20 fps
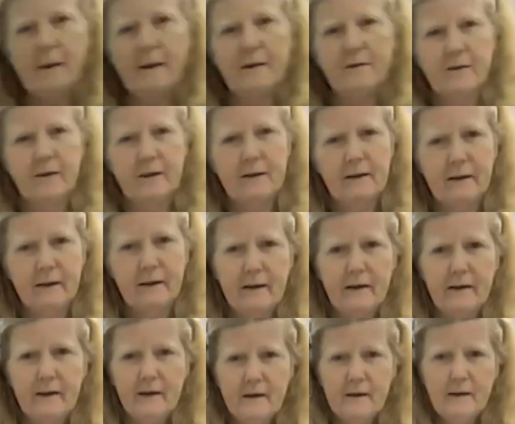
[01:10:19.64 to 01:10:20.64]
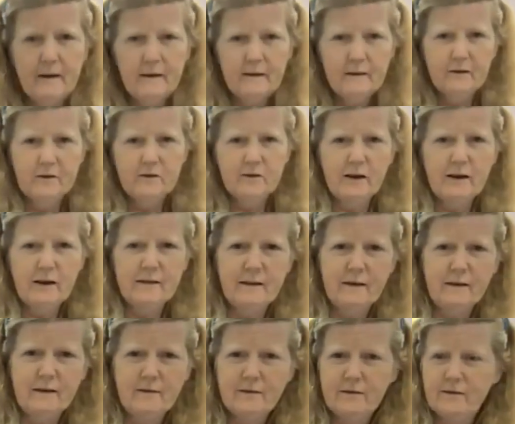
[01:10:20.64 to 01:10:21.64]
basically looks like
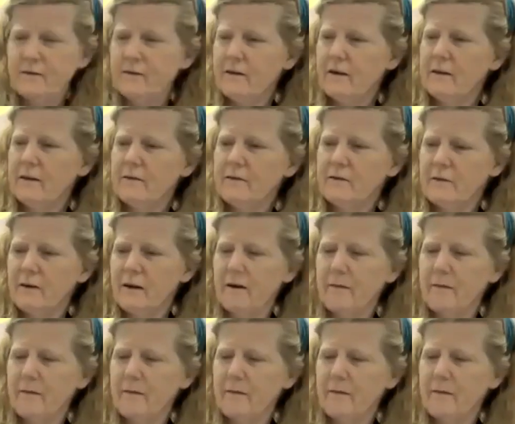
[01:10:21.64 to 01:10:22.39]
this. It's